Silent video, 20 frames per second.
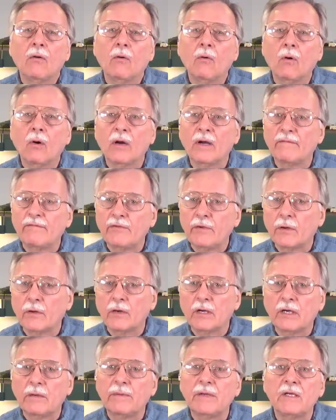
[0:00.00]
or if you're
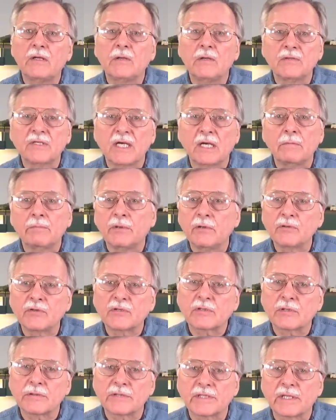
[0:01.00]
going to be using
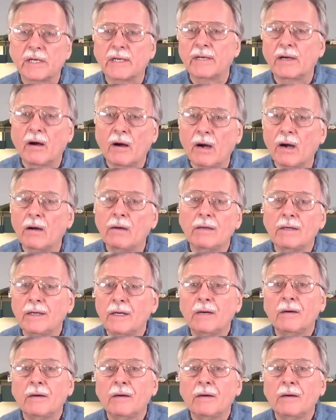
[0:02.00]
boosters that are